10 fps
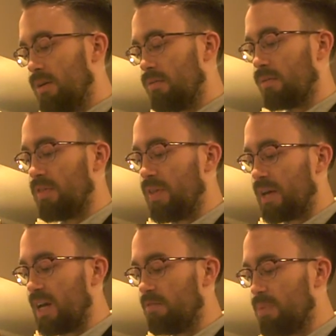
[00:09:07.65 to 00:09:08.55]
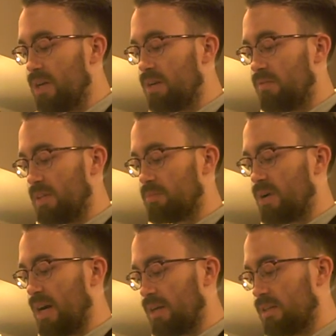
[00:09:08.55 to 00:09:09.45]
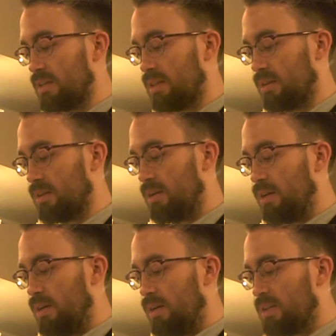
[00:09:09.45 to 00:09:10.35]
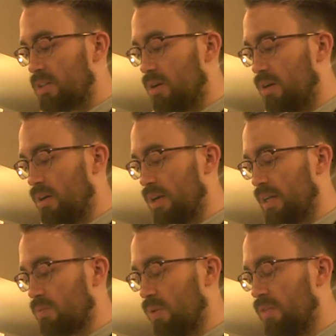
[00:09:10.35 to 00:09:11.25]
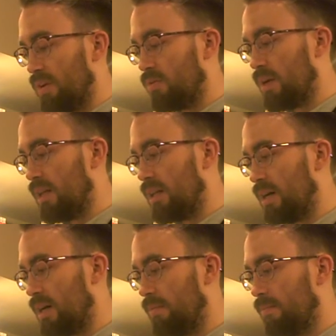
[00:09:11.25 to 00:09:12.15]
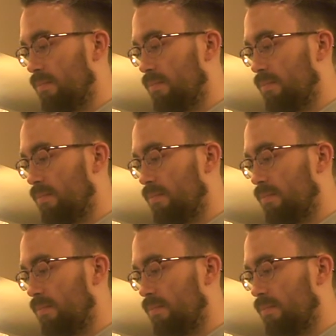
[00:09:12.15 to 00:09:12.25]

nor thick have been of this practicing, saw and as with it gray line,